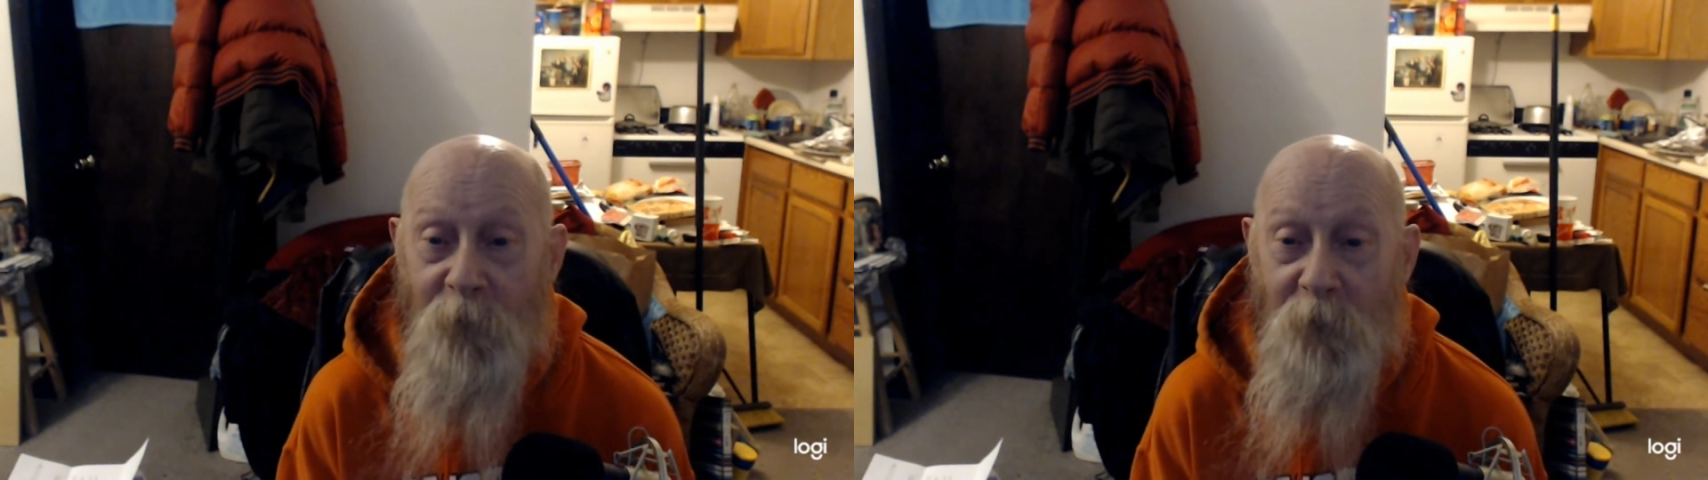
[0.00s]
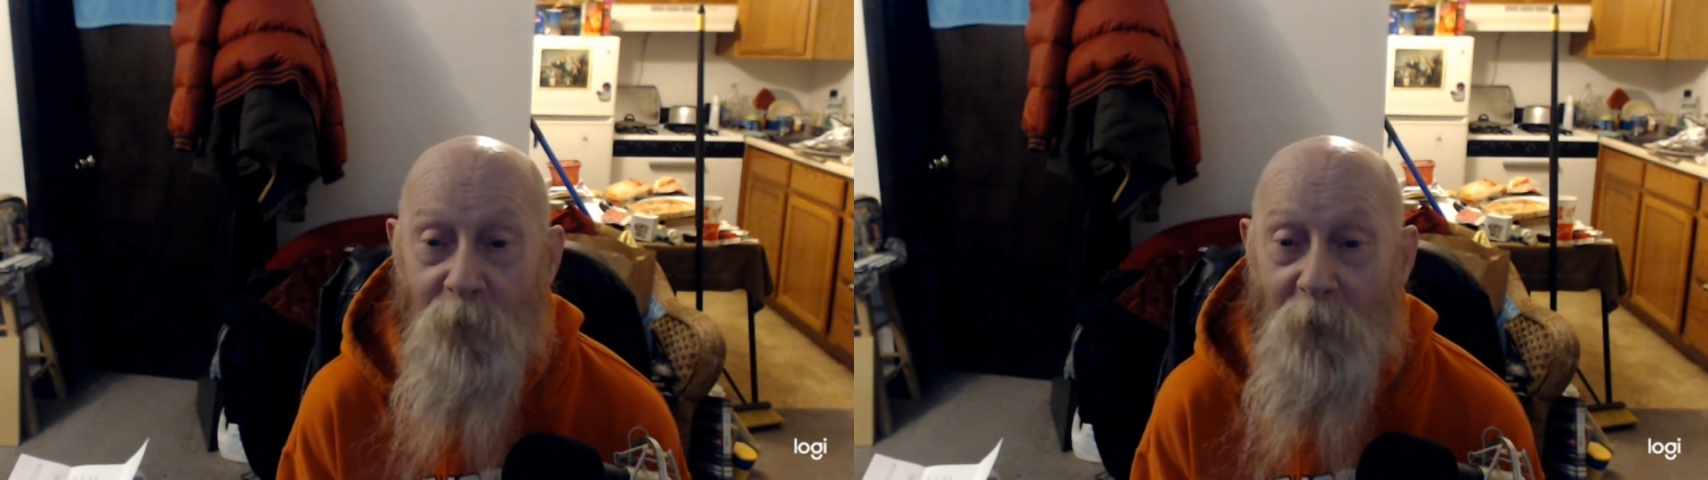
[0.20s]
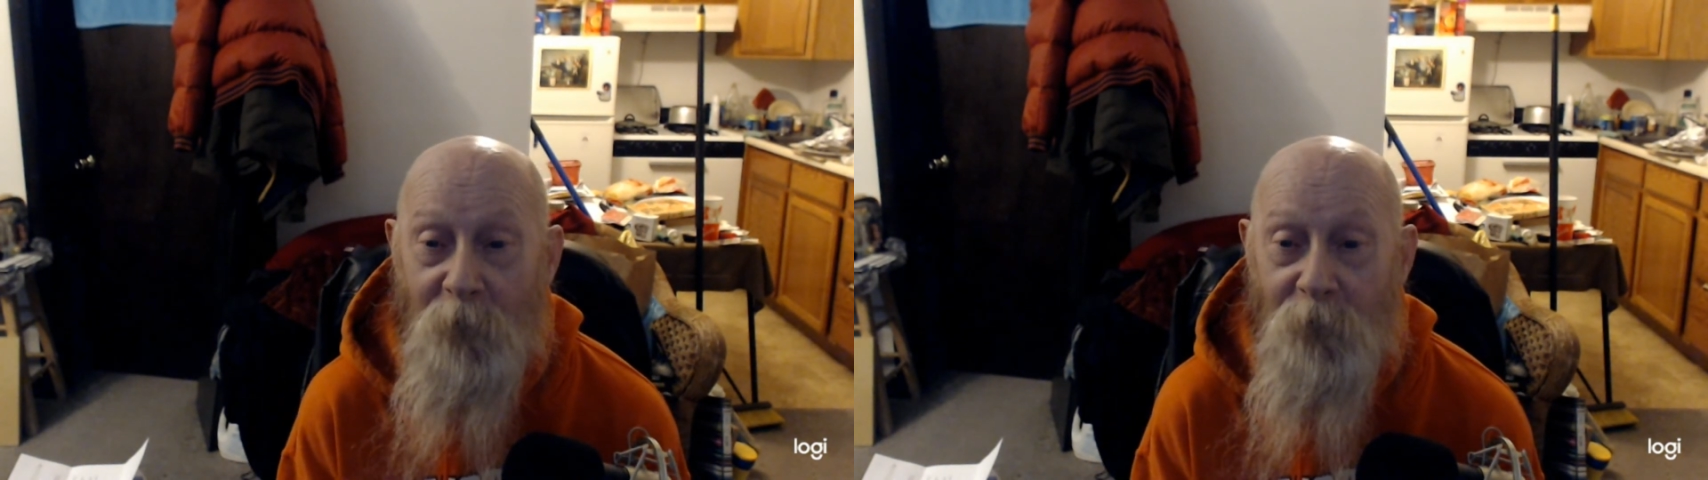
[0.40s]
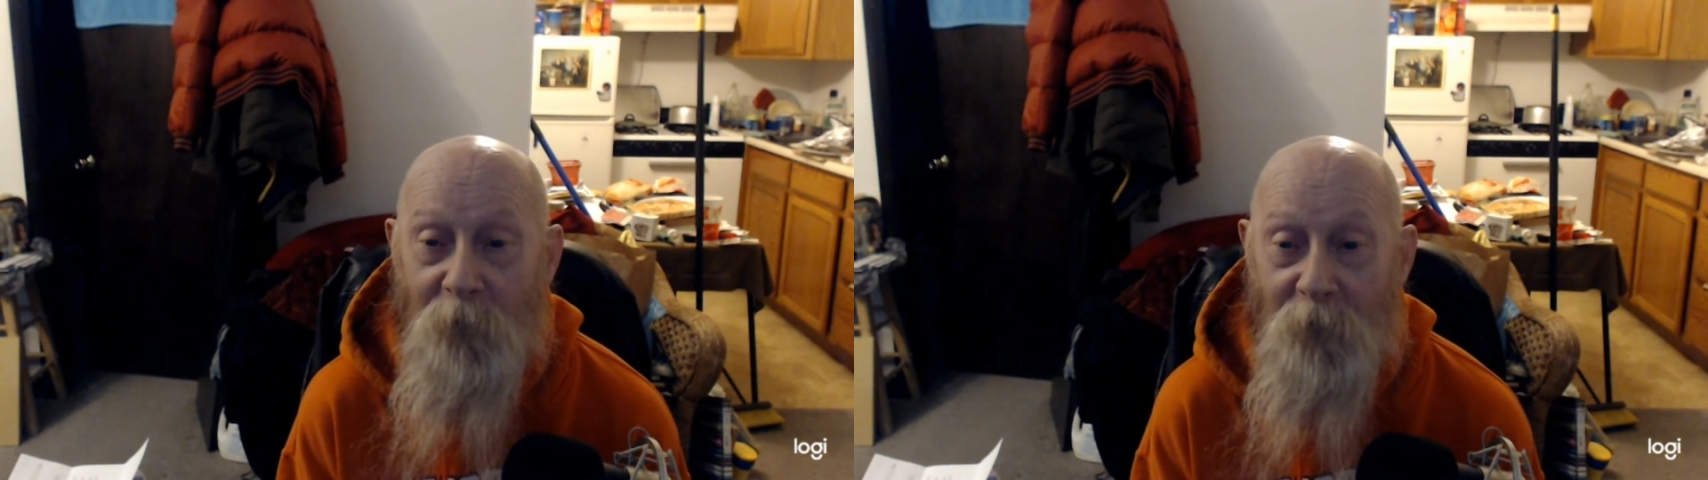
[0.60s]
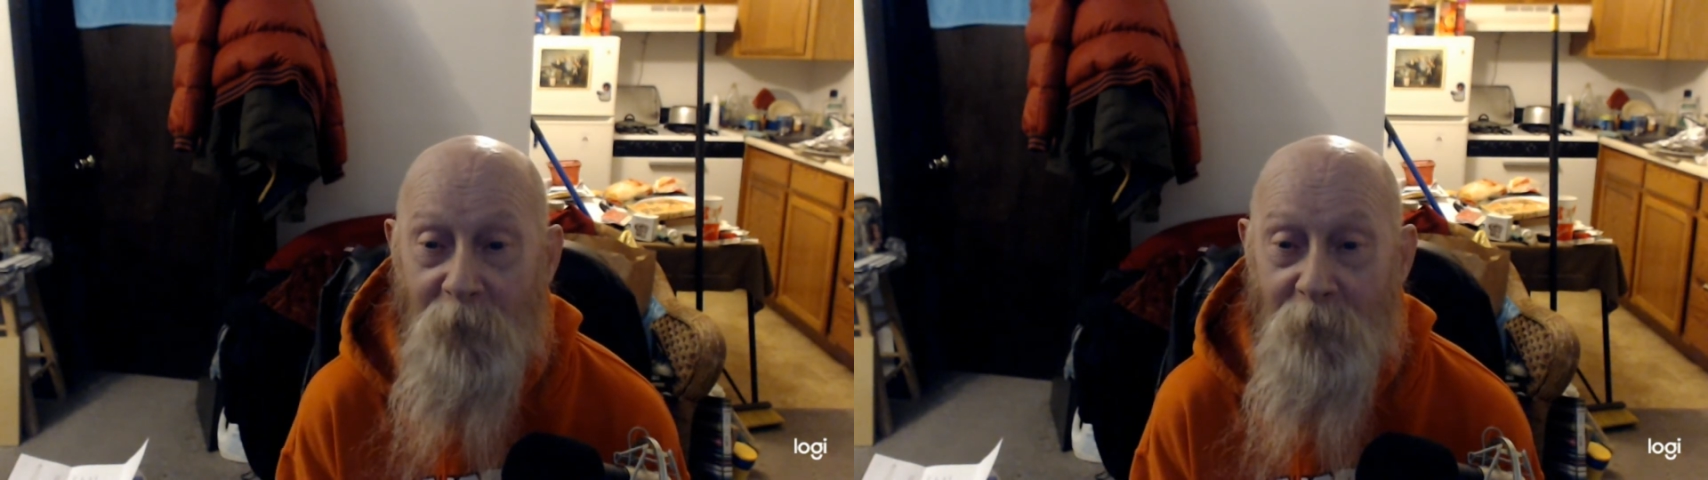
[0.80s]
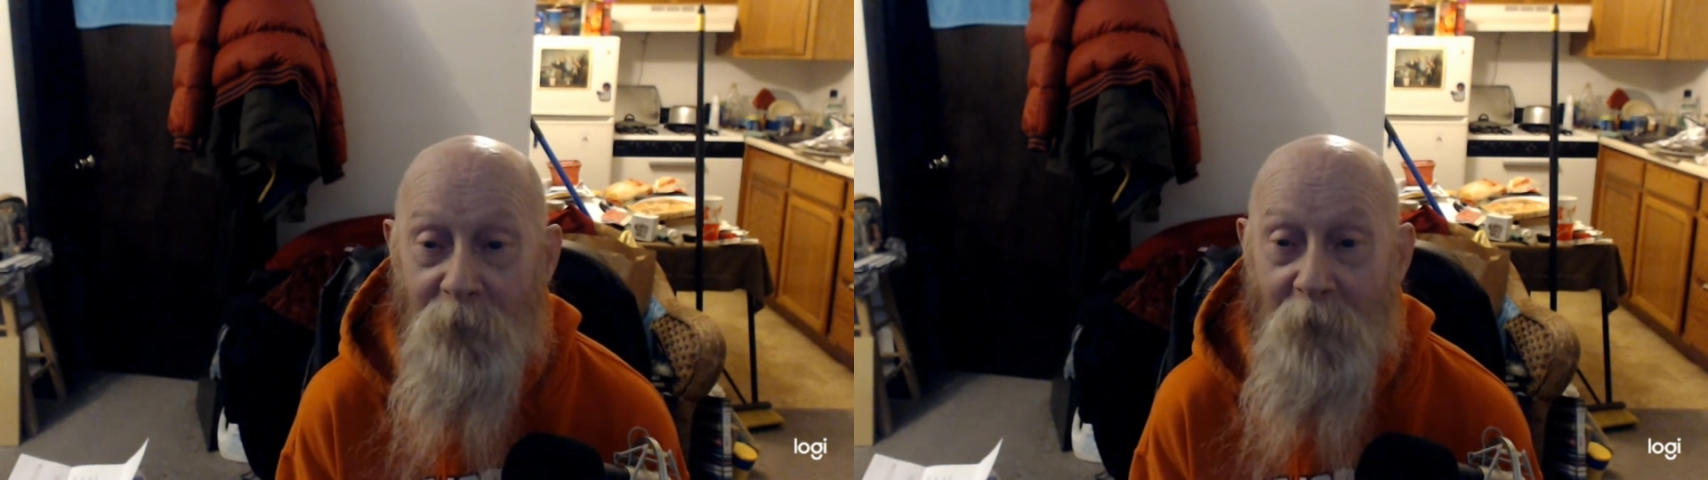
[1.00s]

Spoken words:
people out there in